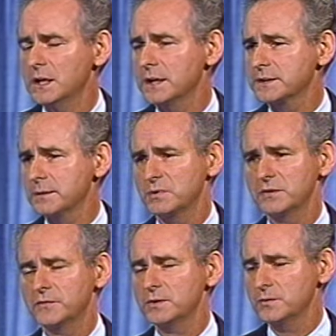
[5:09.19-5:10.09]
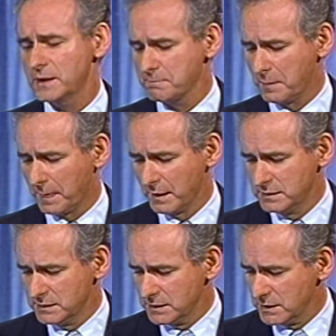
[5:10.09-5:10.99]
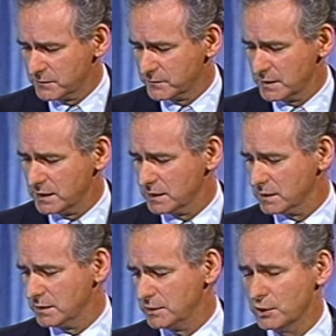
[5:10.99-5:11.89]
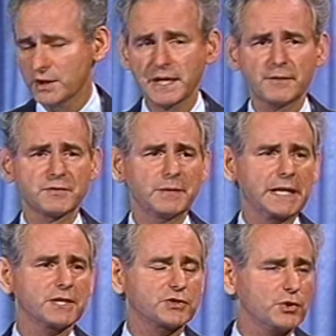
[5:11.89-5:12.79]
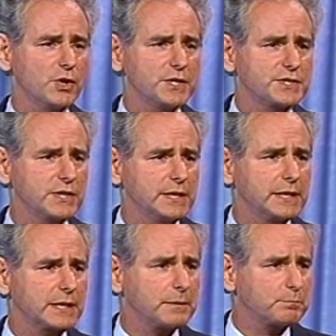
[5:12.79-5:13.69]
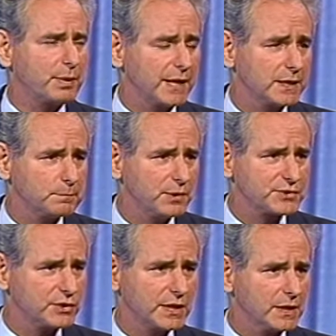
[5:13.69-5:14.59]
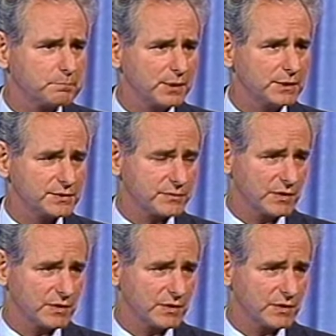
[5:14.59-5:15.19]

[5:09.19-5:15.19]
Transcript: I said, But if you. Um, if uh, you're going to have to make a choice, you either get pineapples or you get pills.